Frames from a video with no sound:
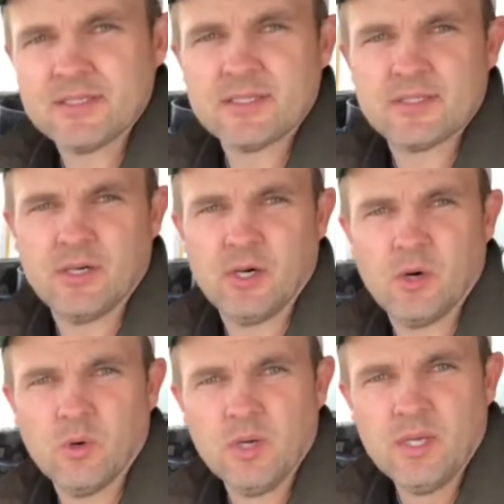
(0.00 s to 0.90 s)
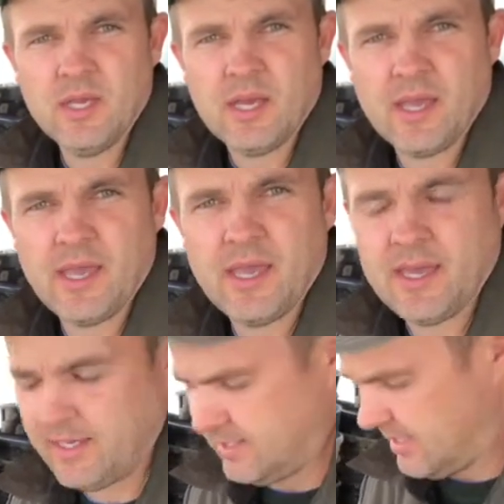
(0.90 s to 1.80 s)
So,
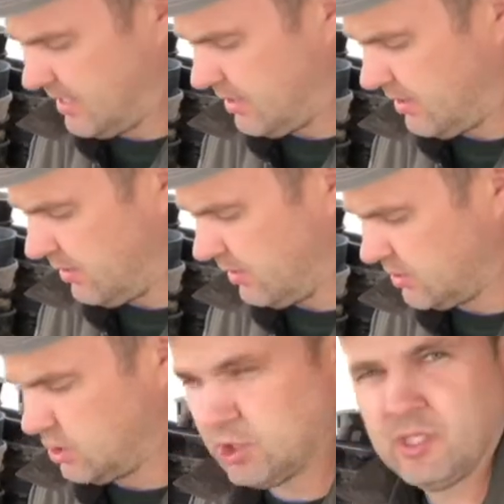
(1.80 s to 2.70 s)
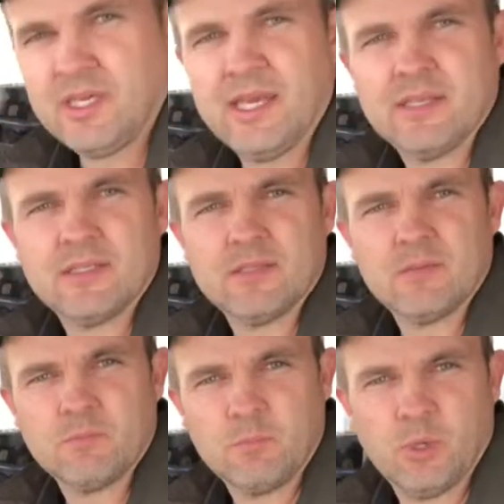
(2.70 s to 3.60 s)
and as soon as you get and
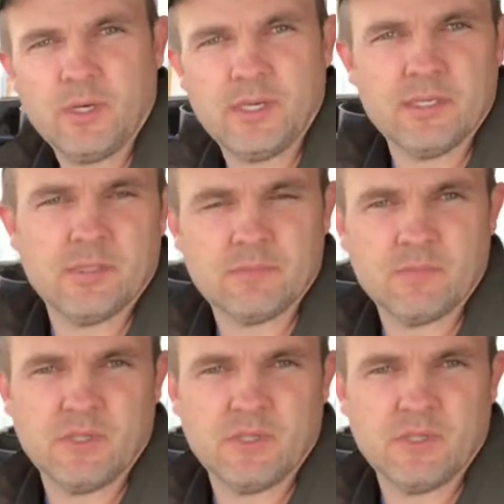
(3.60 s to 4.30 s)
put it in,